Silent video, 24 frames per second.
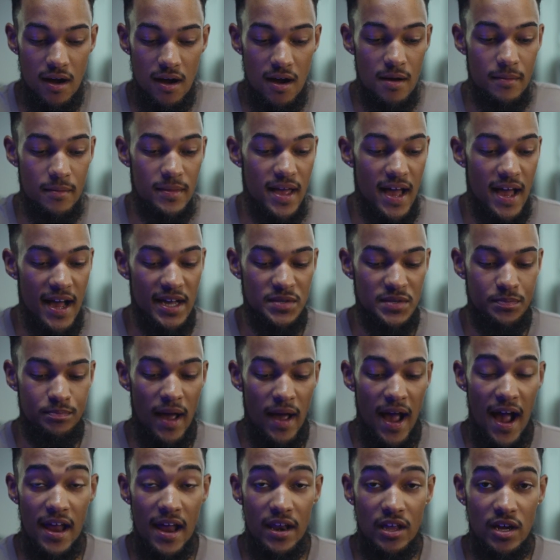It has
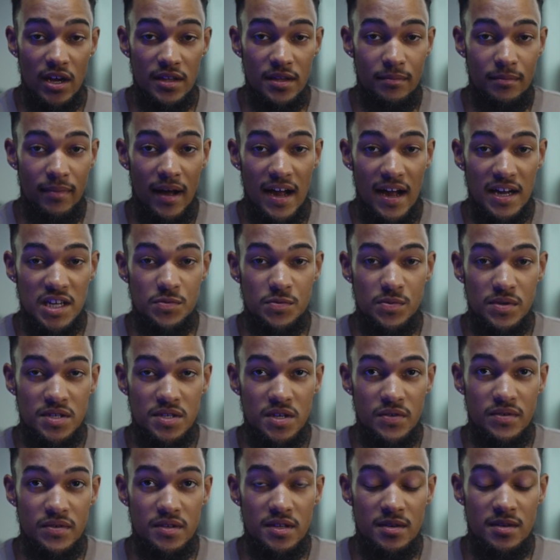padding on the back
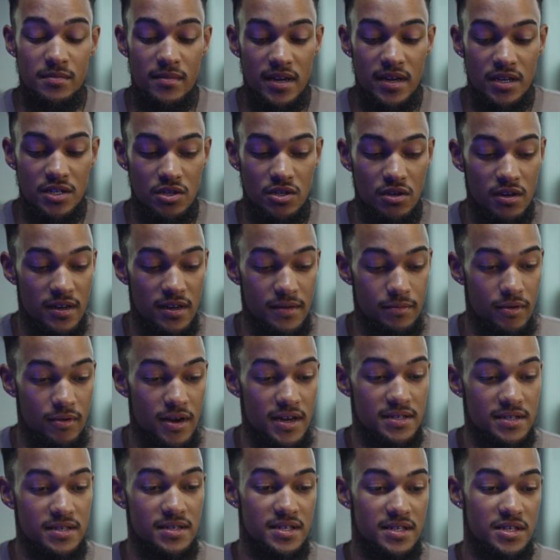specifically to make sure it
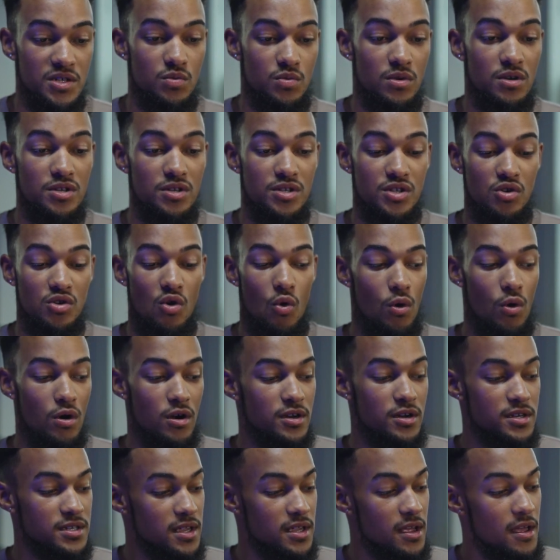braces as well as the
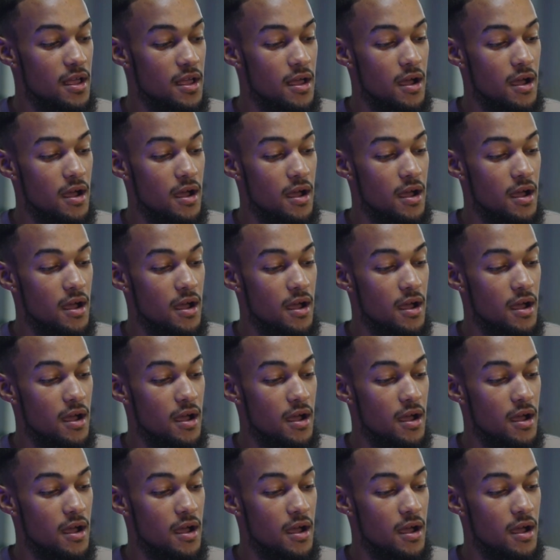corners.